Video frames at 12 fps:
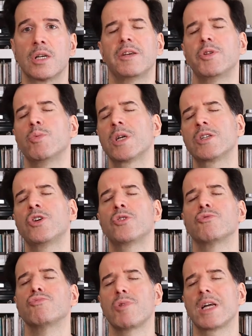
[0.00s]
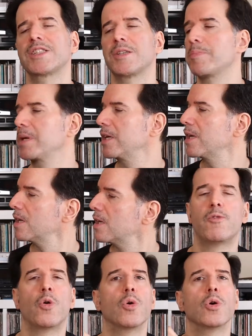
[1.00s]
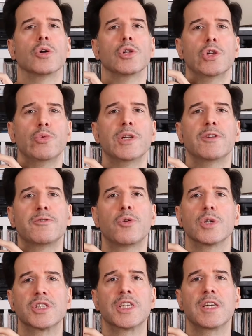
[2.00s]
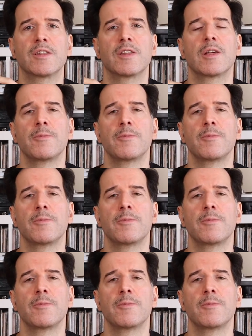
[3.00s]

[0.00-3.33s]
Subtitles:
If you want to know the recipe for Louis XIV,